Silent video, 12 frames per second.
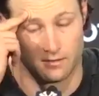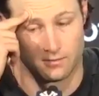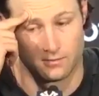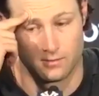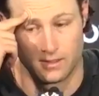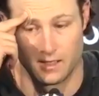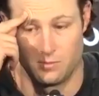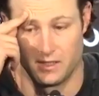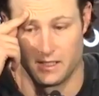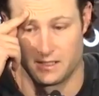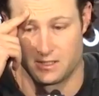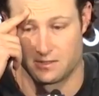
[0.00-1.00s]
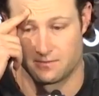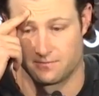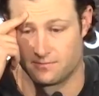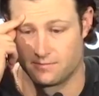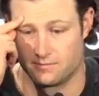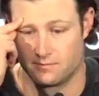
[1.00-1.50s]
when I pitch.
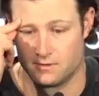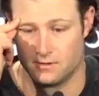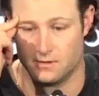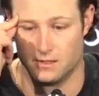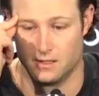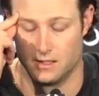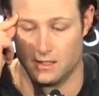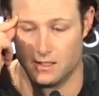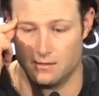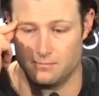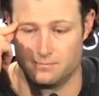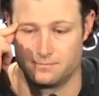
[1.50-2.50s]
I